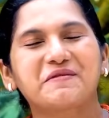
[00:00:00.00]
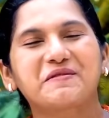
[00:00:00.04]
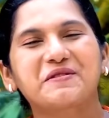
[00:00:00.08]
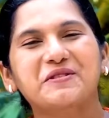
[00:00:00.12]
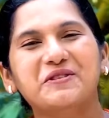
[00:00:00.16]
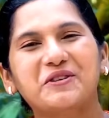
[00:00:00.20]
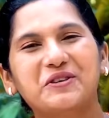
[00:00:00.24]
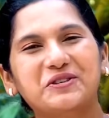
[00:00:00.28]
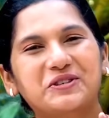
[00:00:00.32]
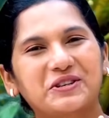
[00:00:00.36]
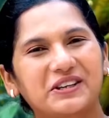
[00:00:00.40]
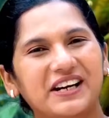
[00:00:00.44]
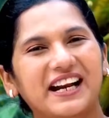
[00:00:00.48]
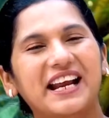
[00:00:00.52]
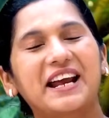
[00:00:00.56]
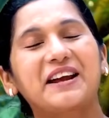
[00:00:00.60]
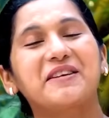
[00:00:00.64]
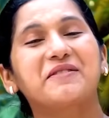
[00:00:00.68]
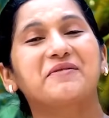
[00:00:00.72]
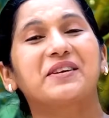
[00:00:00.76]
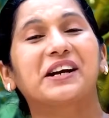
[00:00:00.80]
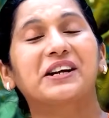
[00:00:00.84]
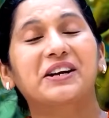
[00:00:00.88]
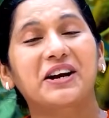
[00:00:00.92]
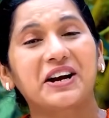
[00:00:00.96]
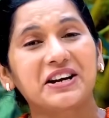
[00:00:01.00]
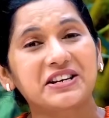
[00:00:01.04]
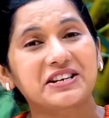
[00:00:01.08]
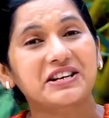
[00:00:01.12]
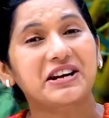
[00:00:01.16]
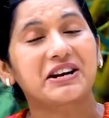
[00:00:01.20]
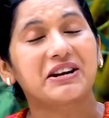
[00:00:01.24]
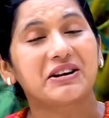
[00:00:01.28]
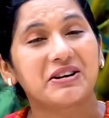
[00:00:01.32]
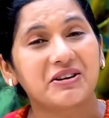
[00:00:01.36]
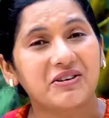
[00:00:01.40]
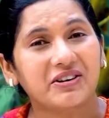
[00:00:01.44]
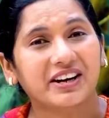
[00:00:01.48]
So today we're going
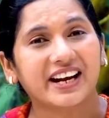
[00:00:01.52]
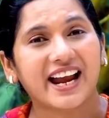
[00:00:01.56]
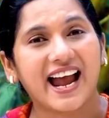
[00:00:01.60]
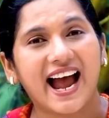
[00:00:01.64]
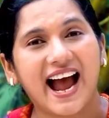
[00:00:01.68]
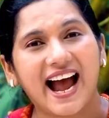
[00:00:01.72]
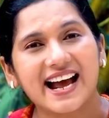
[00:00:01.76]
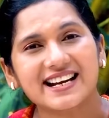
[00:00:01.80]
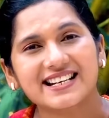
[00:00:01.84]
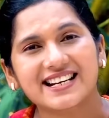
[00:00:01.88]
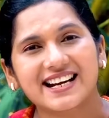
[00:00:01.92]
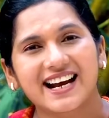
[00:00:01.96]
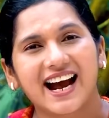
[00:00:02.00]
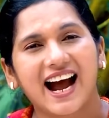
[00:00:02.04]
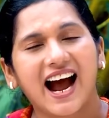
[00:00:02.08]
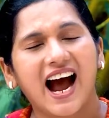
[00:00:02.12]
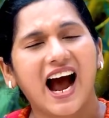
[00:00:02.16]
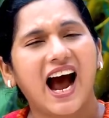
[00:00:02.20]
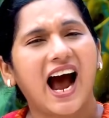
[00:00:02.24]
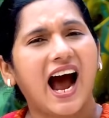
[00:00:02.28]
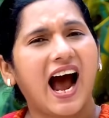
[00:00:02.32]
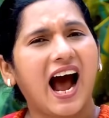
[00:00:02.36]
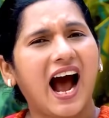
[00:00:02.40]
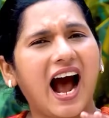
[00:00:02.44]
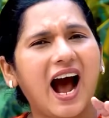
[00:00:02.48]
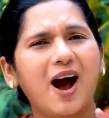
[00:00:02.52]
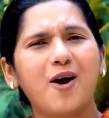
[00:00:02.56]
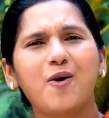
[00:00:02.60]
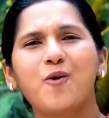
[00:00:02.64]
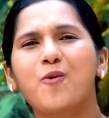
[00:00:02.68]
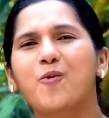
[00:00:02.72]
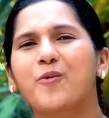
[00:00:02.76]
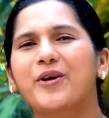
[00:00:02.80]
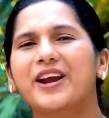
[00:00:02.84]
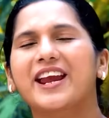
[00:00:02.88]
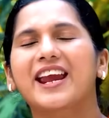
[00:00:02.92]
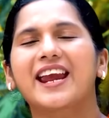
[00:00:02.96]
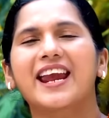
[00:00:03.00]
to look at how
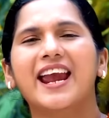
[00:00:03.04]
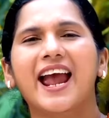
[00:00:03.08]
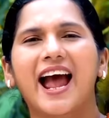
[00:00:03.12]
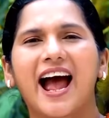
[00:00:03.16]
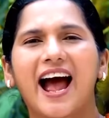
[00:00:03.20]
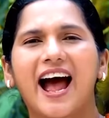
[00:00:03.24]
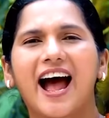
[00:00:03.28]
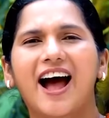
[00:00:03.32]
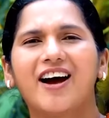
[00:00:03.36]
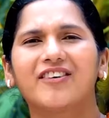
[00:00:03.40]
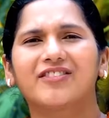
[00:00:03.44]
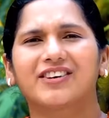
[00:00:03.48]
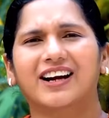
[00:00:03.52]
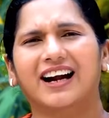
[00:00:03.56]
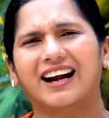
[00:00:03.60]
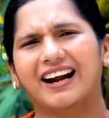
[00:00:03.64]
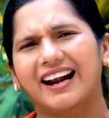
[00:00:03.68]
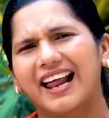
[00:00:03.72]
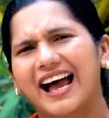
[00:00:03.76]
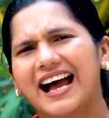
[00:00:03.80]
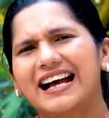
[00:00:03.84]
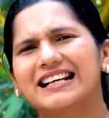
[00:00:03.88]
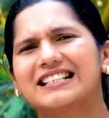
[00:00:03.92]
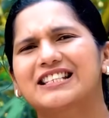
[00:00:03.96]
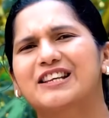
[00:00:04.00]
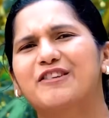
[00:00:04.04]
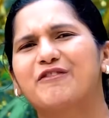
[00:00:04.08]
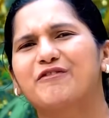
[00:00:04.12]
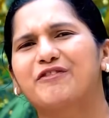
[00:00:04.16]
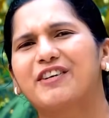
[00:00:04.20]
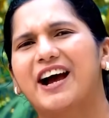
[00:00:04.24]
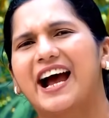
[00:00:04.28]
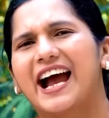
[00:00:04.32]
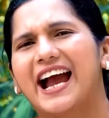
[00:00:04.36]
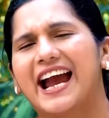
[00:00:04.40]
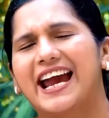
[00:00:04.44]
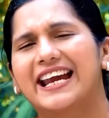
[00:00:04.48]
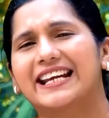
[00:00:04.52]
we have
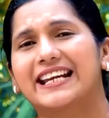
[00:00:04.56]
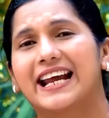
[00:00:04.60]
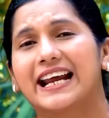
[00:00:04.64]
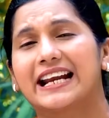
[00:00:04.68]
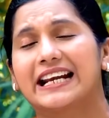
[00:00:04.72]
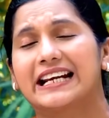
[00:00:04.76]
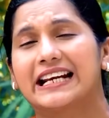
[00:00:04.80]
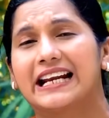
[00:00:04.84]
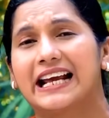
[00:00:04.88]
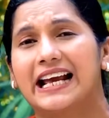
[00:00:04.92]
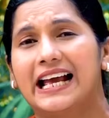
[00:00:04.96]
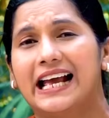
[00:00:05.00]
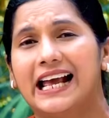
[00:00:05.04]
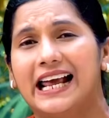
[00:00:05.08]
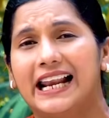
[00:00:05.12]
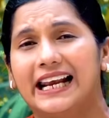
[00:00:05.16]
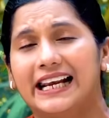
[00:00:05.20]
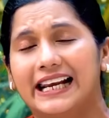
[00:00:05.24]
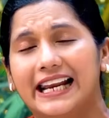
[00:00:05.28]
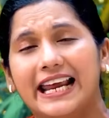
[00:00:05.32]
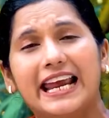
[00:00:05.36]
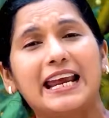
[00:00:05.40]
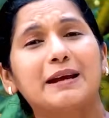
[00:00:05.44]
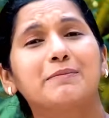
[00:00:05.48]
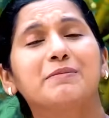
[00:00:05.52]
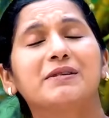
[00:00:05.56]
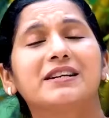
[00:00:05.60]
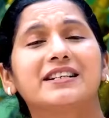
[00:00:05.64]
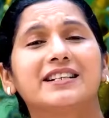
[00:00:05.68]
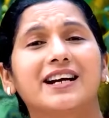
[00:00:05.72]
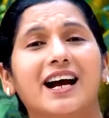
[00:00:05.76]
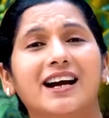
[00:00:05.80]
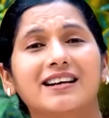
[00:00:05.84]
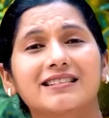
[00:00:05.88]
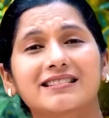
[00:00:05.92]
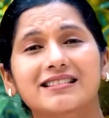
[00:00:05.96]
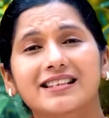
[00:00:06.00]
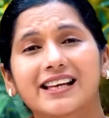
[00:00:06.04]
classified and labeled
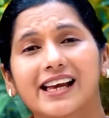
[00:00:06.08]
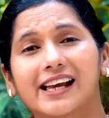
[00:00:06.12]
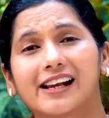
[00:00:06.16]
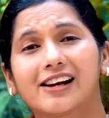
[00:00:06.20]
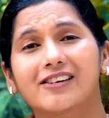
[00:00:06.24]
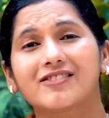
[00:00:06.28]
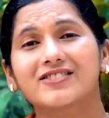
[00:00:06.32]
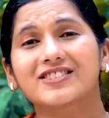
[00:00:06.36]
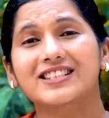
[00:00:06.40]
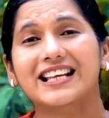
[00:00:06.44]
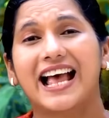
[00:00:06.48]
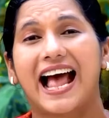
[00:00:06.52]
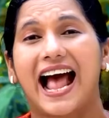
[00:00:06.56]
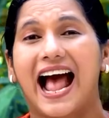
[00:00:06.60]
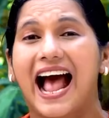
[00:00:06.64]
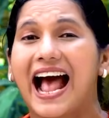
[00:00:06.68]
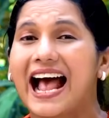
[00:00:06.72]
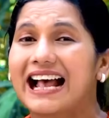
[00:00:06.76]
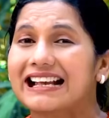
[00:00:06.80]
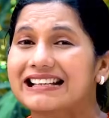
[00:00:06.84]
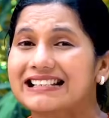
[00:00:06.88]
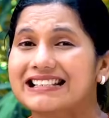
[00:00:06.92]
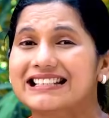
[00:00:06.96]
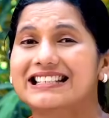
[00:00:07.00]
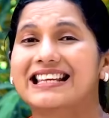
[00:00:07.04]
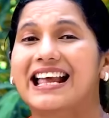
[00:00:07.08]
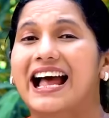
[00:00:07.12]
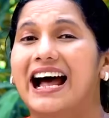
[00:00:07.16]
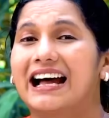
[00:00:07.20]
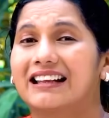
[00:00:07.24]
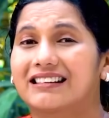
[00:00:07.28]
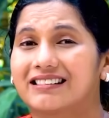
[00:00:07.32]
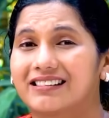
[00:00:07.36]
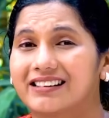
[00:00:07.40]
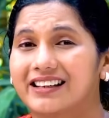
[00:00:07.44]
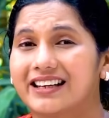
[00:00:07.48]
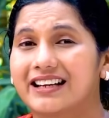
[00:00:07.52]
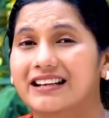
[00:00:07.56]
ourselves as
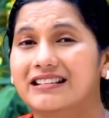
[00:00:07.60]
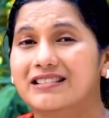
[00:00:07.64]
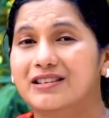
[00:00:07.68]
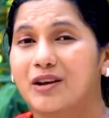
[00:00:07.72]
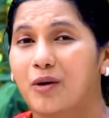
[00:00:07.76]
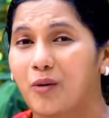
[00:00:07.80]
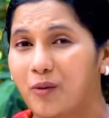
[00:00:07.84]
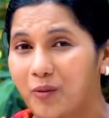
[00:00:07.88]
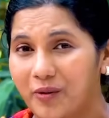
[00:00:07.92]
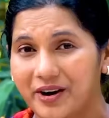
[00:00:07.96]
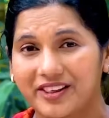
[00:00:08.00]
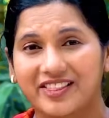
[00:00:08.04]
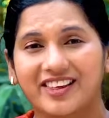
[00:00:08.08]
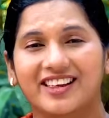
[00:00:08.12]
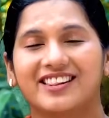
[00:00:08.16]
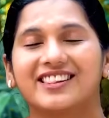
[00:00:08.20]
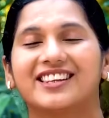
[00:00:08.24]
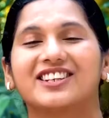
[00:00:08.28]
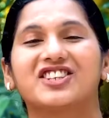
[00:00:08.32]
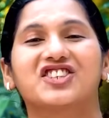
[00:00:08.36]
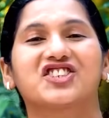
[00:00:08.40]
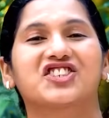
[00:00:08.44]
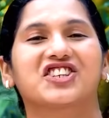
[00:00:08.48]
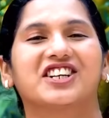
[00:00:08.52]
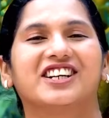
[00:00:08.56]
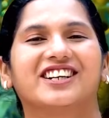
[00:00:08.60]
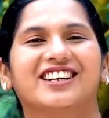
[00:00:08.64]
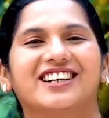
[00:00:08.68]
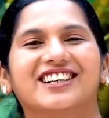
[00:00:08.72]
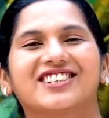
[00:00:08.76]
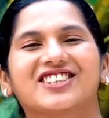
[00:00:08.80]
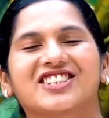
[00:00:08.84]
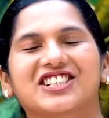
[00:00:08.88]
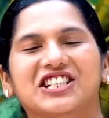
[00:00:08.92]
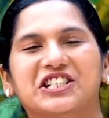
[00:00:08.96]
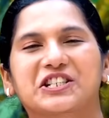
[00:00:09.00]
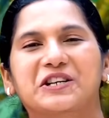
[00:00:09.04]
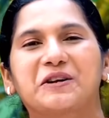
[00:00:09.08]
Catholics within the
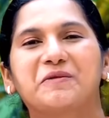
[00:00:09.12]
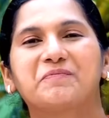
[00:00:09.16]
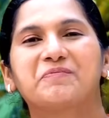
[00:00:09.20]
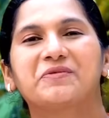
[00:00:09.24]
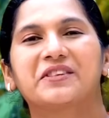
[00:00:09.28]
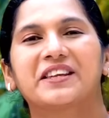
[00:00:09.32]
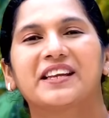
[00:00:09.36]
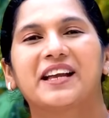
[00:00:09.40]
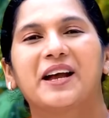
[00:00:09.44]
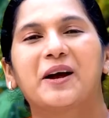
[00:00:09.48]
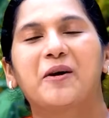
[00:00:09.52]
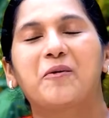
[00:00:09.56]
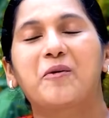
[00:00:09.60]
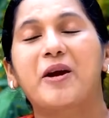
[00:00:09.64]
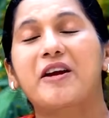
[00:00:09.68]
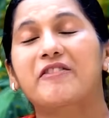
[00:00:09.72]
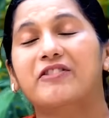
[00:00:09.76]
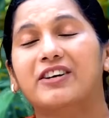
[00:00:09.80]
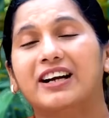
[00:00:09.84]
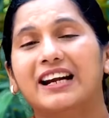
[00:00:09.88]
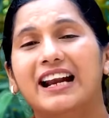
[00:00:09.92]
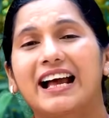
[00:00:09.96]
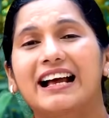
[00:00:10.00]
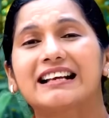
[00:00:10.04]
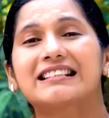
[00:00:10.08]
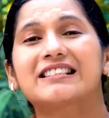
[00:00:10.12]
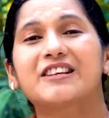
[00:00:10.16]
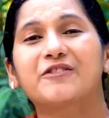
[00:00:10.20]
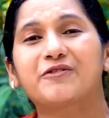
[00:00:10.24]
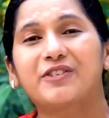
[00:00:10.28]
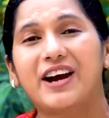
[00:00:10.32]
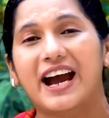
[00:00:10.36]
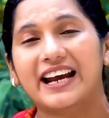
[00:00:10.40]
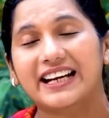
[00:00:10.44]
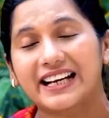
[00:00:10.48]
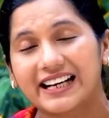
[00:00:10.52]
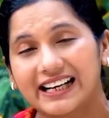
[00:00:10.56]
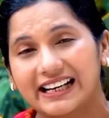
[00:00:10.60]
church. We've
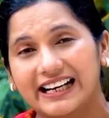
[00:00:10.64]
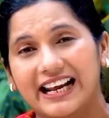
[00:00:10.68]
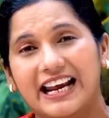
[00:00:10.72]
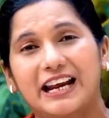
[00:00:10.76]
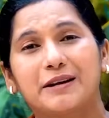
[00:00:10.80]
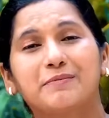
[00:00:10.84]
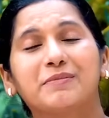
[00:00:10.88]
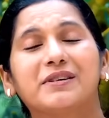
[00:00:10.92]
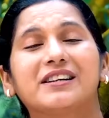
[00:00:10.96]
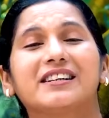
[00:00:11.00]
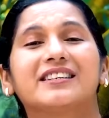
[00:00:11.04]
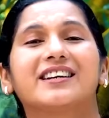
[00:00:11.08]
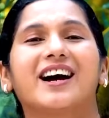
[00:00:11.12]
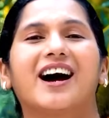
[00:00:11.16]
classified and labeled